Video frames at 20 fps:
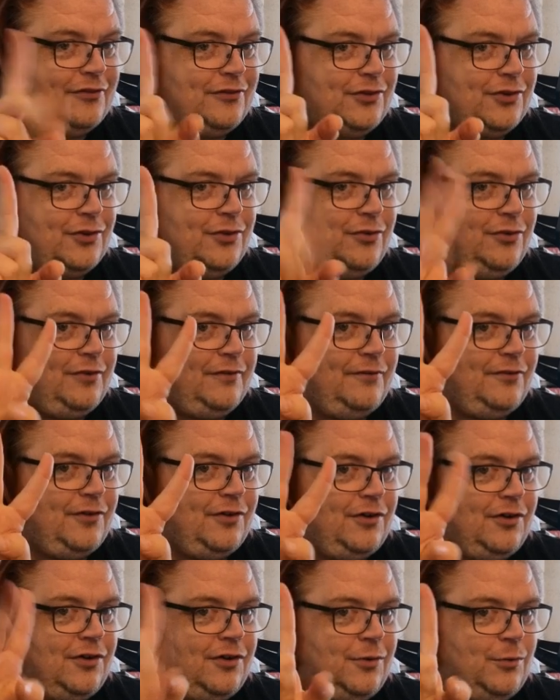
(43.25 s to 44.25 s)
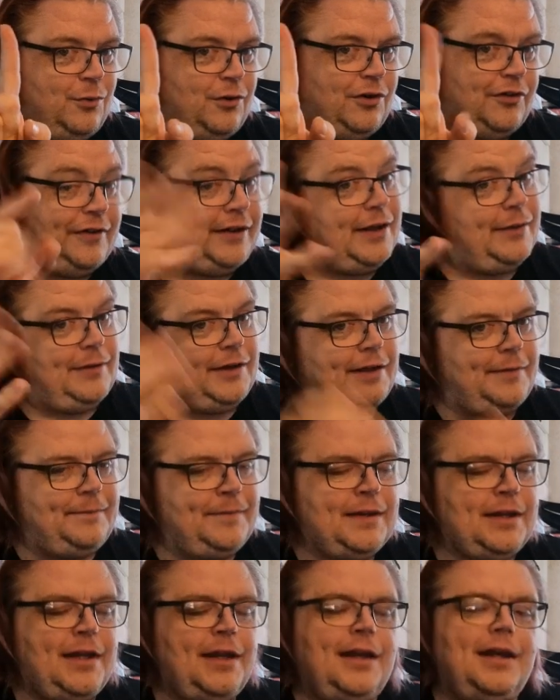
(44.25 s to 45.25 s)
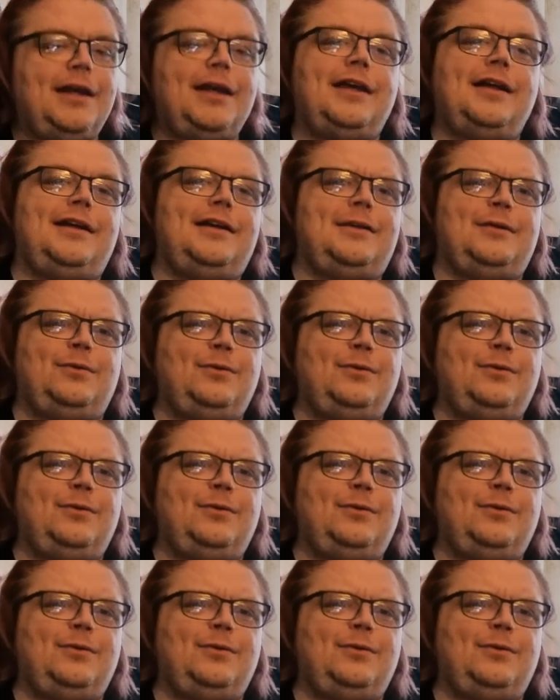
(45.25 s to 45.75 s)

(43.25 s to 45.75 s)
241, there we are.